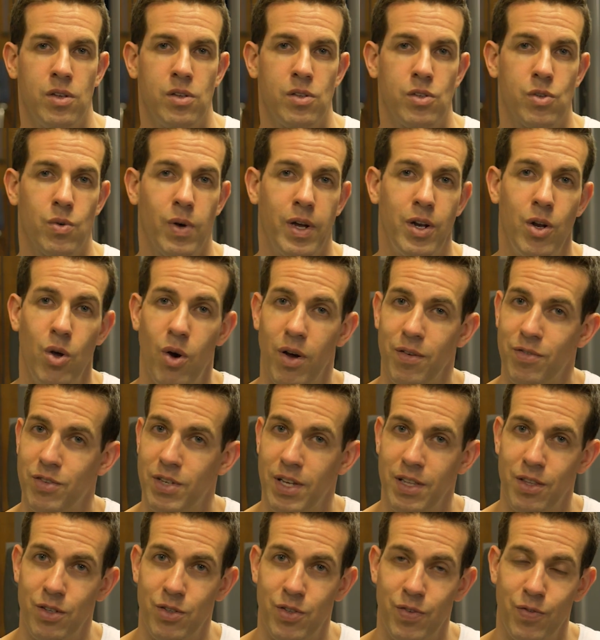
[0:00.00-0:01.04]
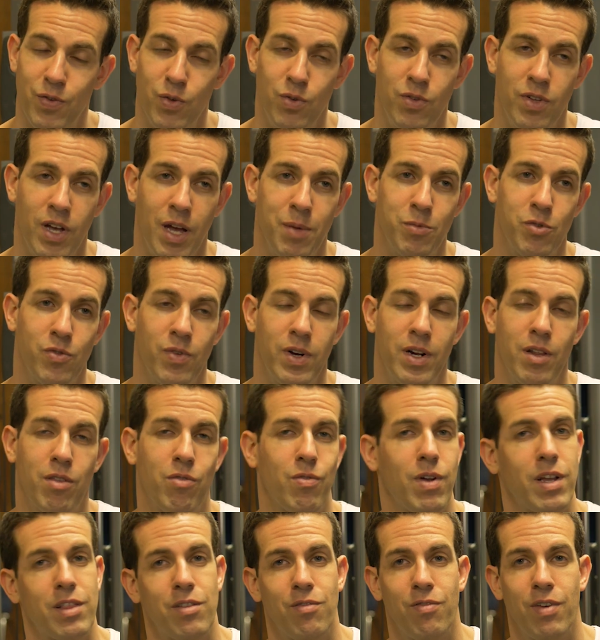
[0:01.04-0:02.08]
So I know I've said this a few times already
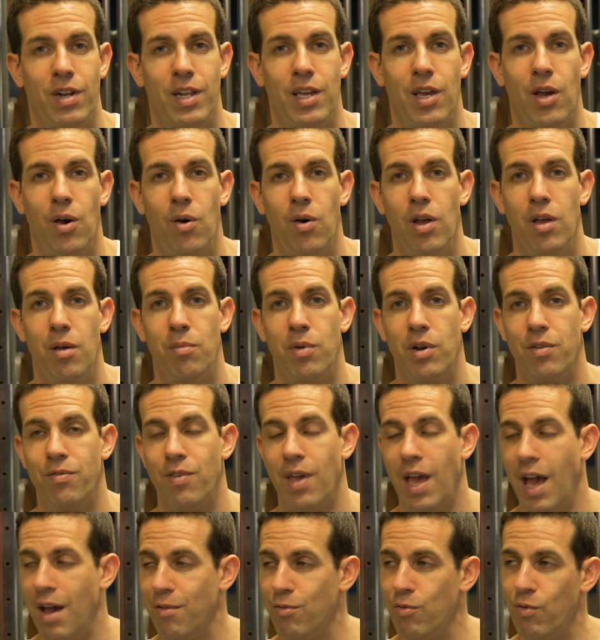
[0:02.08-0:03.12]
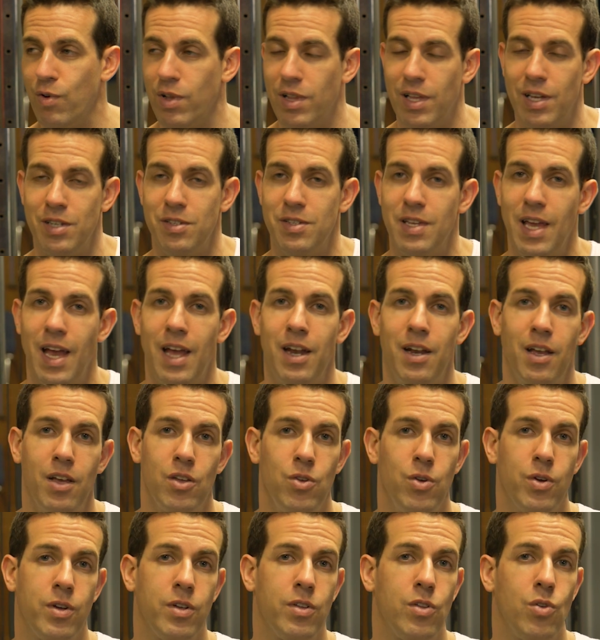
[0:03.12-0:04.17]
throughout the video, but if you haven't realized yet,
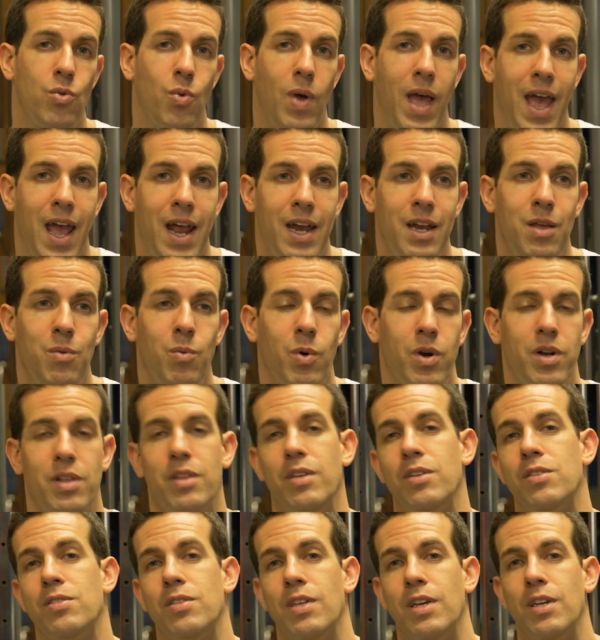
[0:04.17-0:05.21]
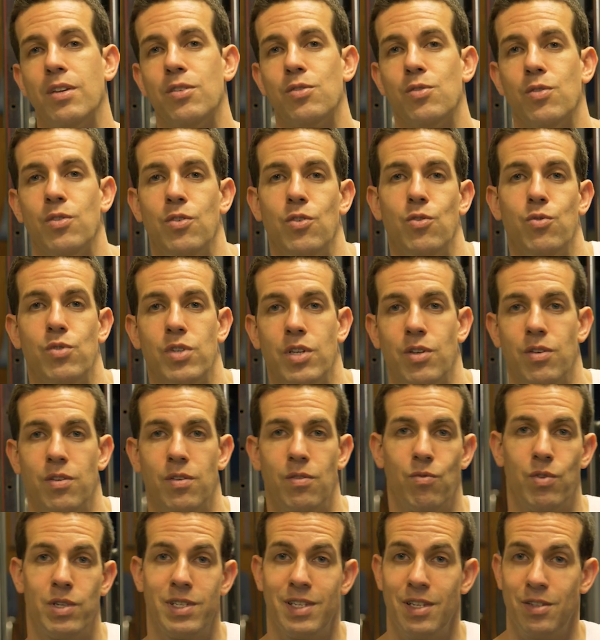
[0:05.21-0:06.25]
you can do any one of these things
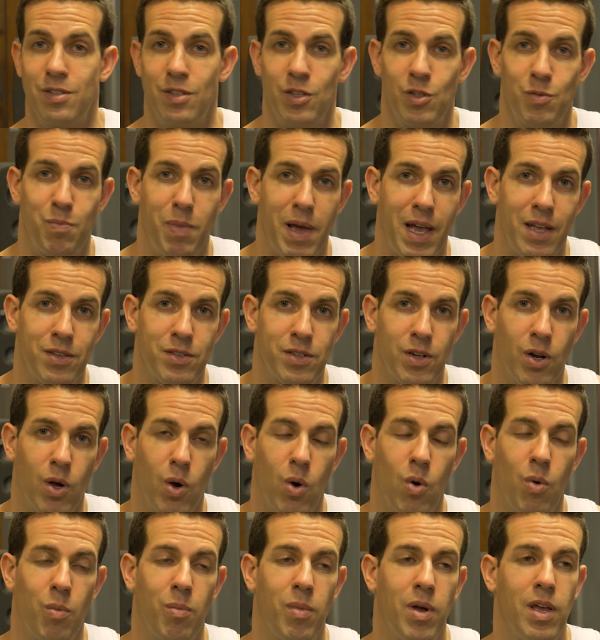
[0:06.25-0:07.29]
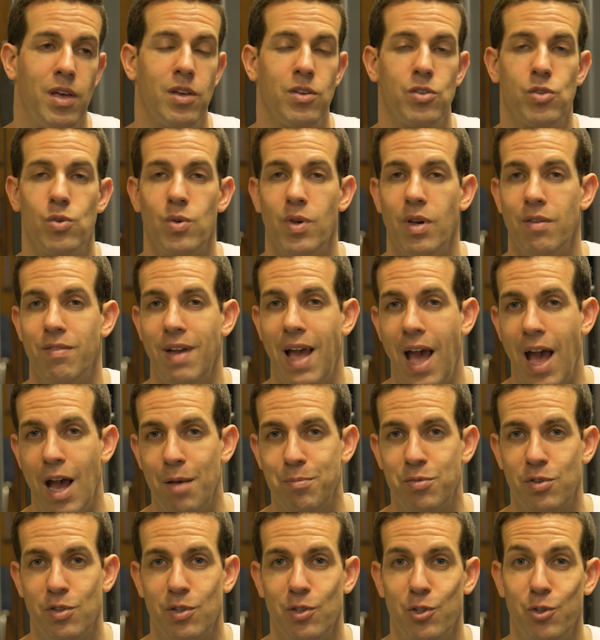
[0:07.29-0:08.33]
using resistance bands at home, so you have
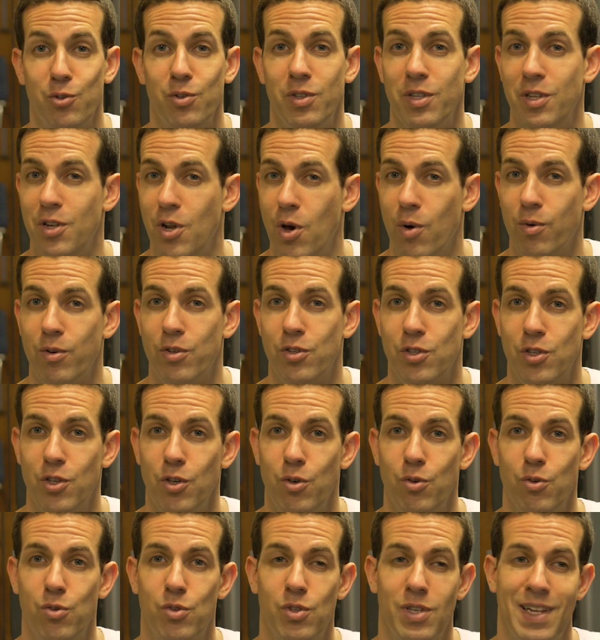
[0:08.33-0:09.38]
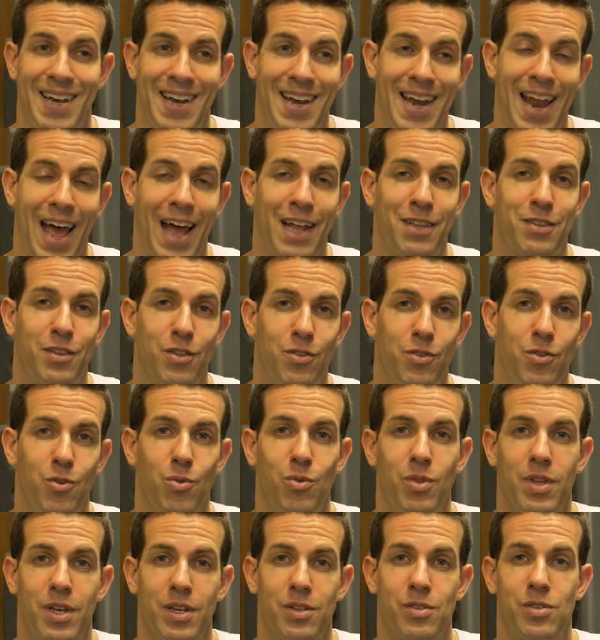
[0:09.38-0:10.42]
absolutely no excuse not to
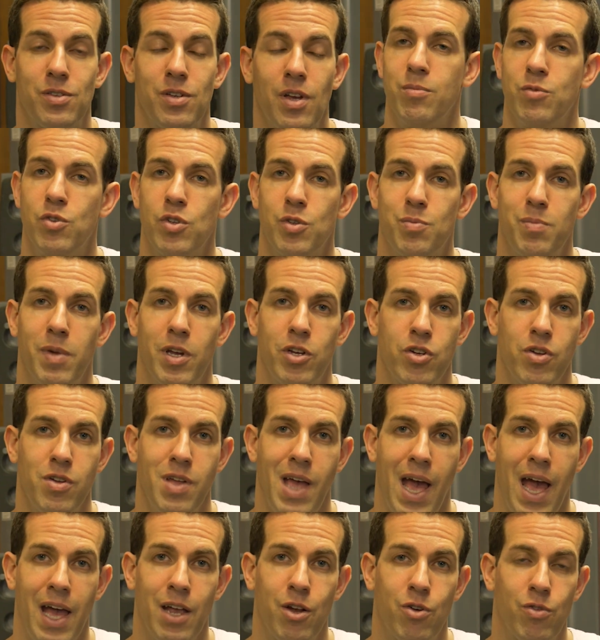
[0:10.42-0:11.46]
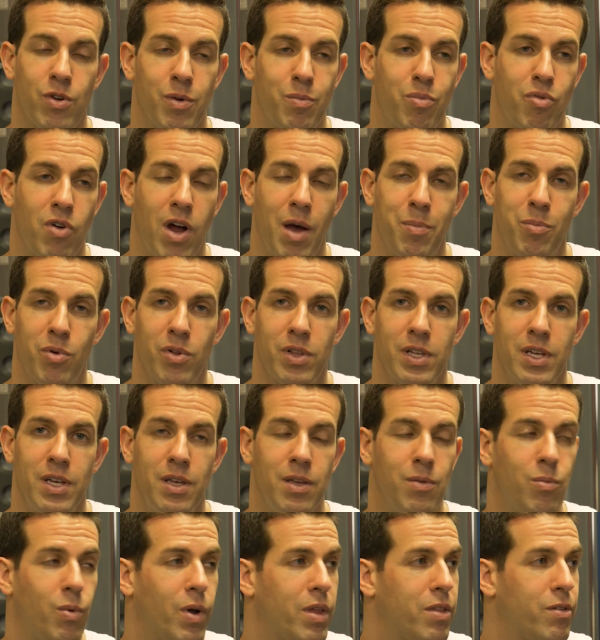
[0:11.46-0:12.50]
do this. Just make sure you anchor it
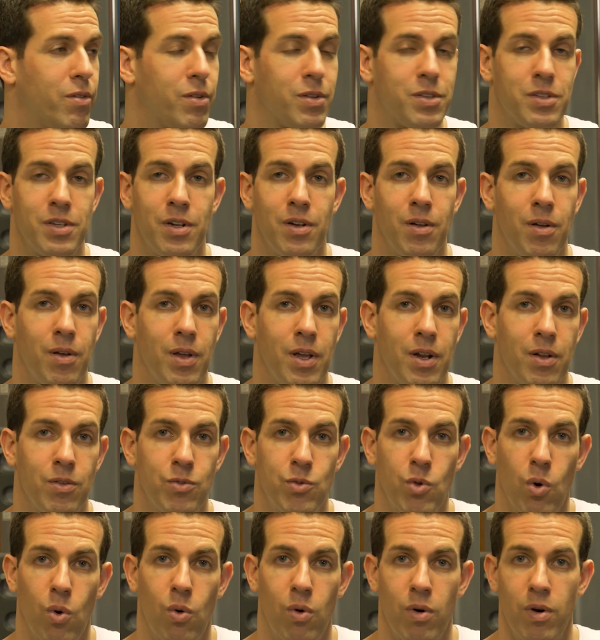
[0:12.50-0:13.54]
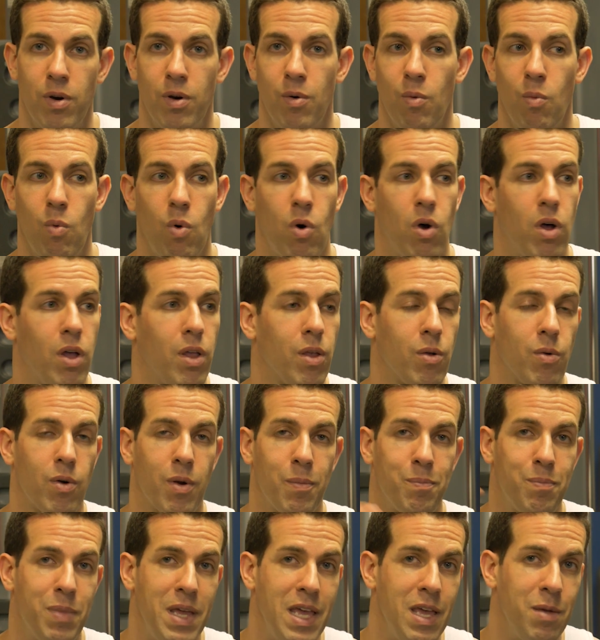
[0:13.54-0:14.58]
properly, whether it's in a door, a wall,
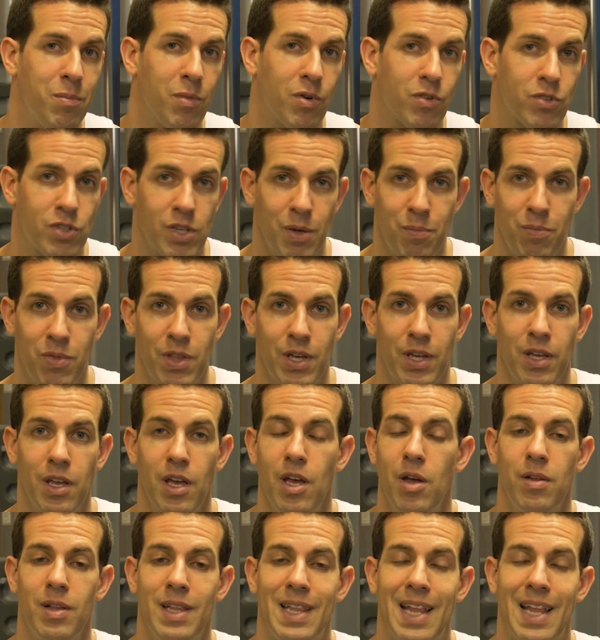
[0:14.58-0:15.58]
or a beam or something.